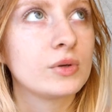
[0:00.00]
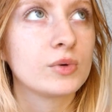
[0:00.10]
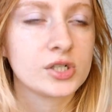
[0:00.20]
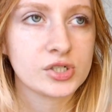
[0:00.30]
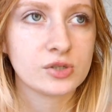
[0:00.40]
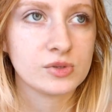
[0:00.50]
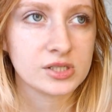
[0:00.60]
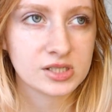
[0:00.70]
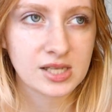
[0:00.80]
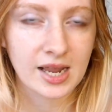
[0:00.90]
where she was
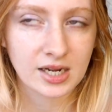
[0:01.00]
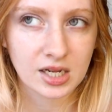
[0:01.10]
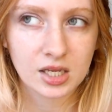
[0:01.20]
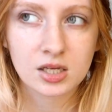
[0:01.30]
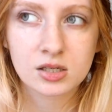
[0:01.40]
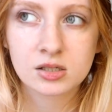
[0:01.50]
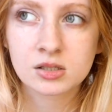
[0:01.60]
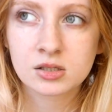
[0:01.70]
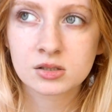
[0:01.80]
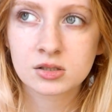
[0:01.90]
skating?
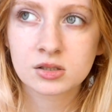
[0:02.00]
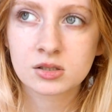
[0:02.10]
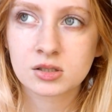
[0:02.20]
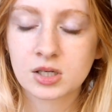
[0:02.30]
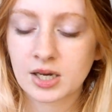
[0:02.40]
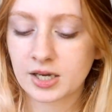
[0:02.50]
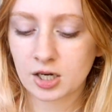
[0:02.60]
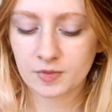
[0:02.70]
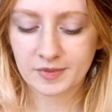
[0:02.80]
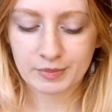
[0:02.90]
I
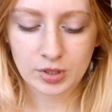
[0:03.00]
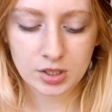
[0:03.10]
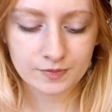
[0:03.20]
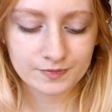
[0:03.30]
can't remember.